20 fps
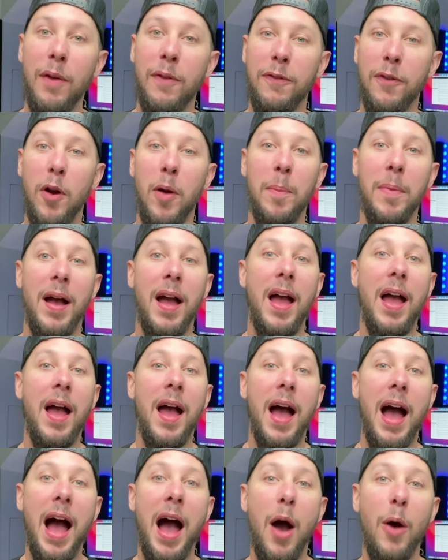From
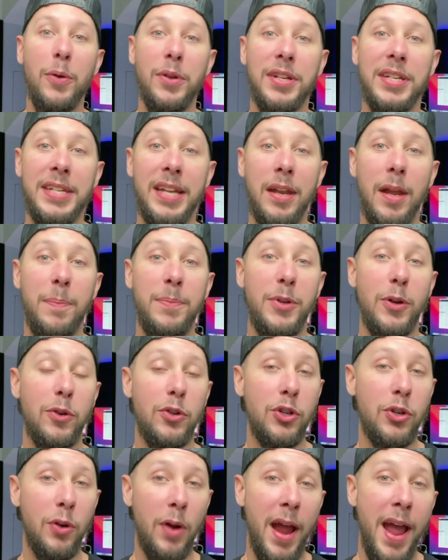how to set up your
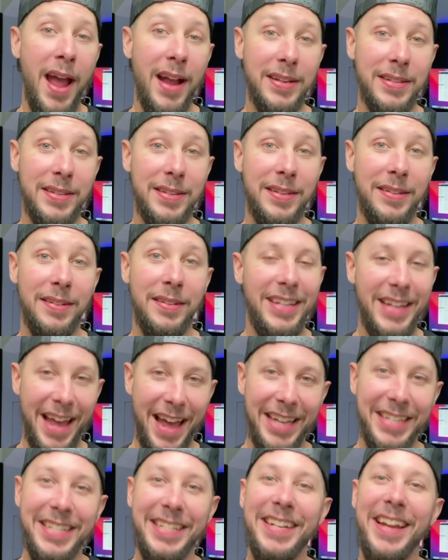tracks.
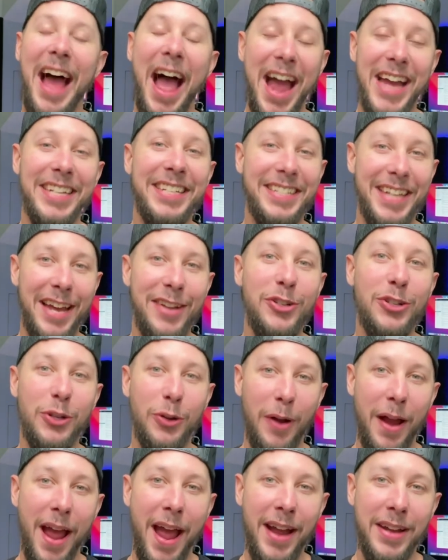Yes, I said
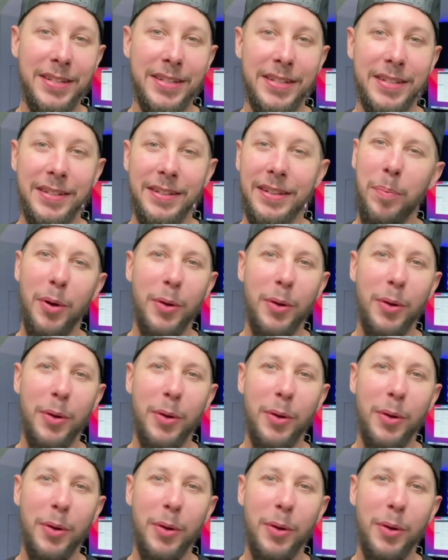tracks.